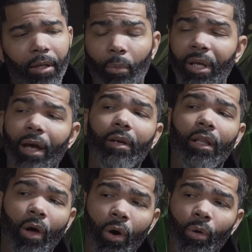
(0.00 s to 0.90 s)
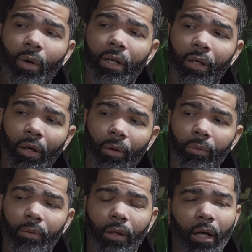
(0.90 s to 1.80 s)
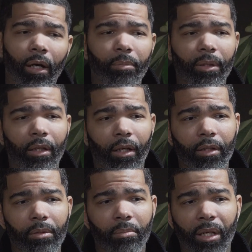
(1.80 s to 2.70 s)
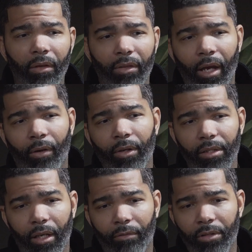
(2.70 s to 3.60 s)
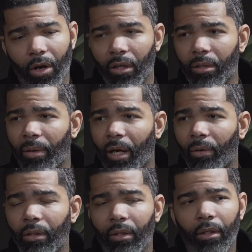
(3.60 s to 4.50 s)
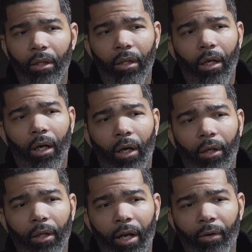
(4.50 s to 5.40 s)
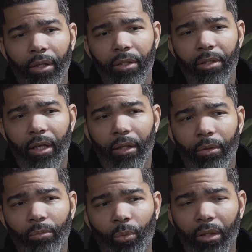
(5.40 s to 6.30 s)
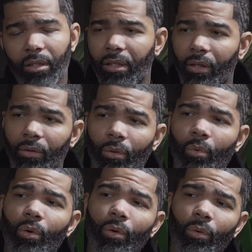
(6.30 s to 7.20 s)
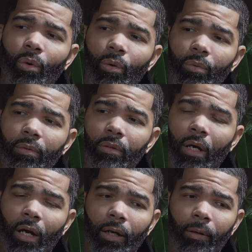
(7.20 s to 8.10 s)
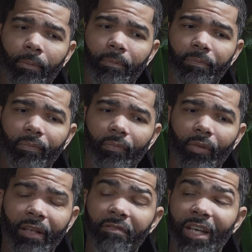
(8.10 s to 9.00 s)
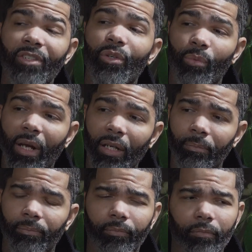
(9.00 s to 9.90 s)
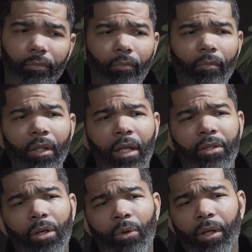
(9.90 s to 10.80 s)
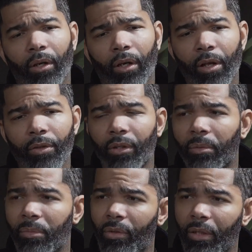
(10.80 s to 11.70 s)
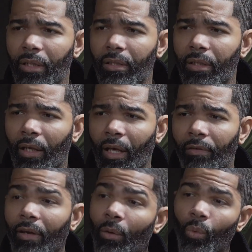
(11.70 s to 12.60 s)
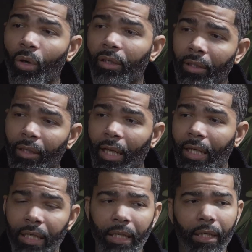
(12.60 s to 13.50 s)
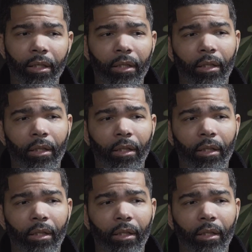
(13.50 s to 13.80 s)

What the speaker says: Now, we have a long way to go because many of the areas that I've talked about are areas that were considered, quote unquote, investor ready. And so there are other communities that have a want and a need,